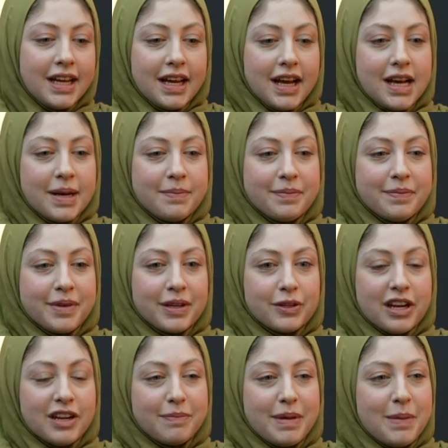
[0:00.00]
Um, a lot
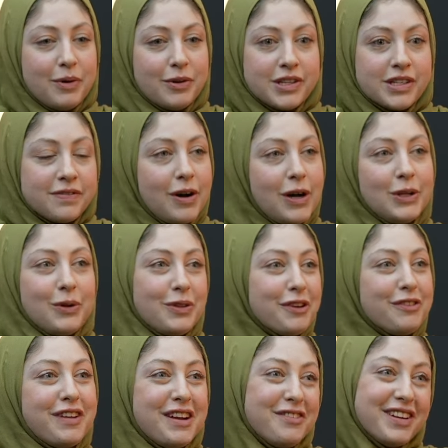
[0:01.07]
of people just follow their
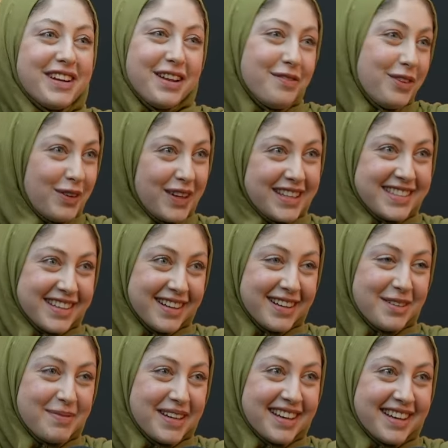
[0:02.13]
favorite influencer
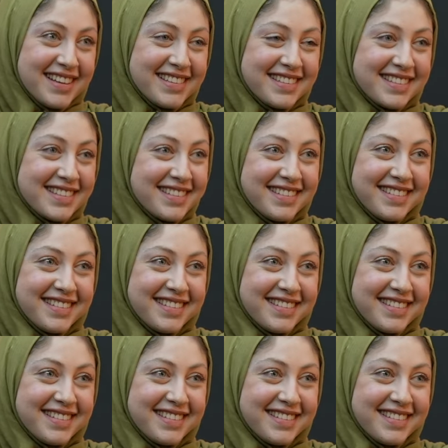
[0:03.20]
because